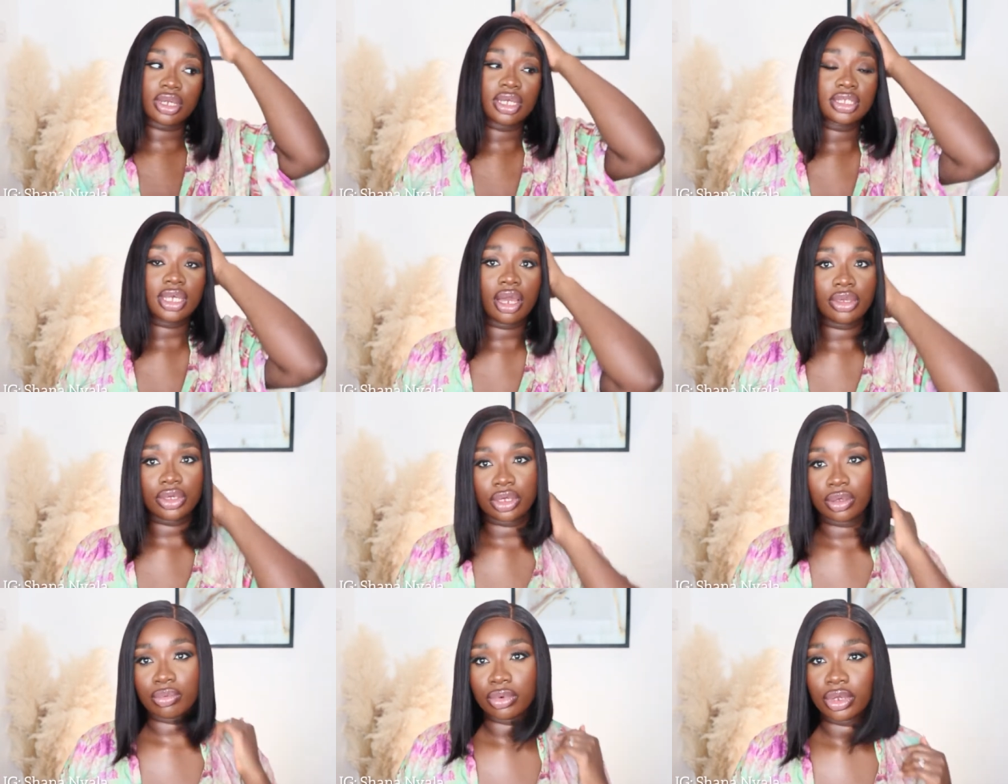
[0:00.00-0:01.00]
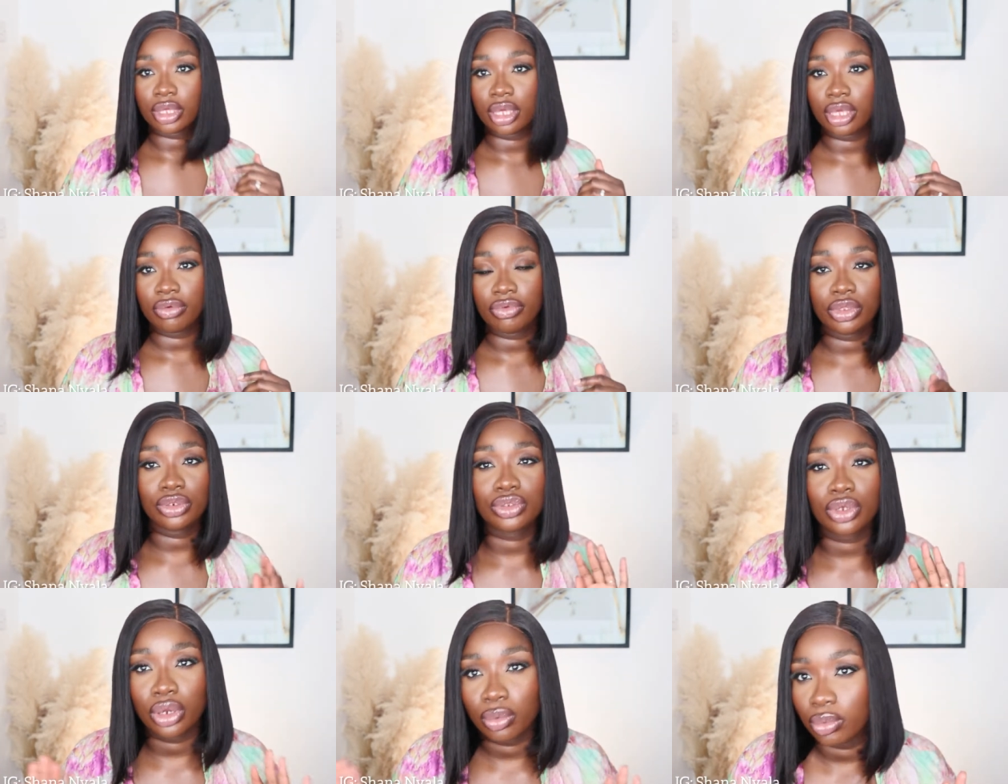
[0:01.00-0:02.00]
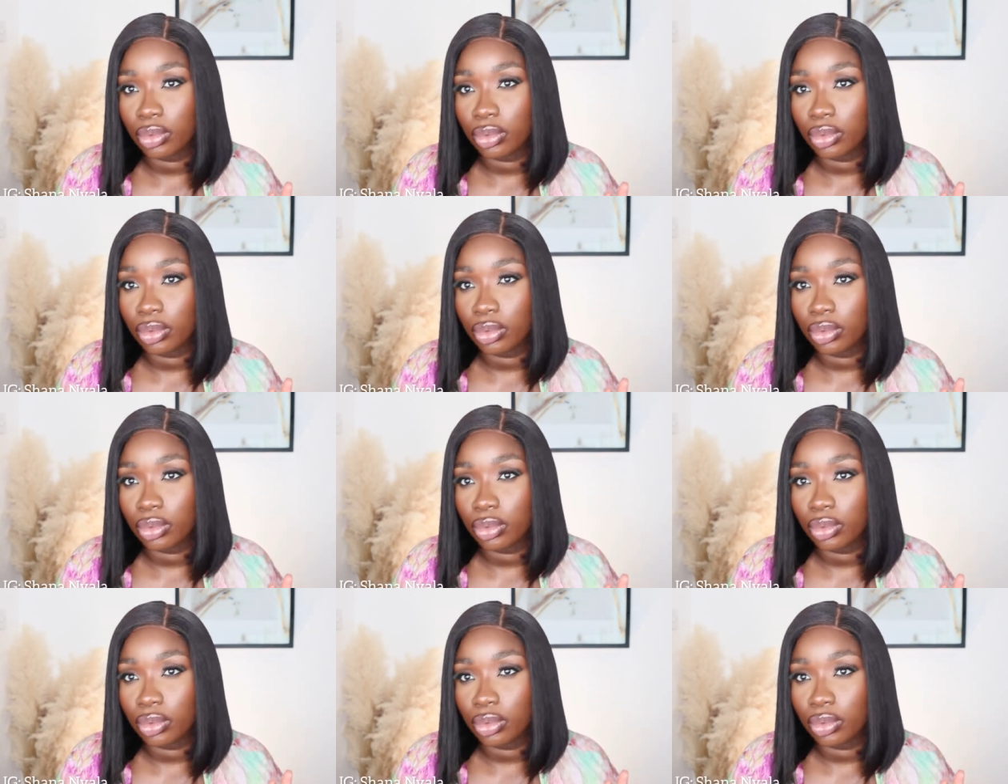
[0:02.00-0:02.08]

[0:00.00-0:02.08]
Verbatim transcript: guys how you can rock it if you don't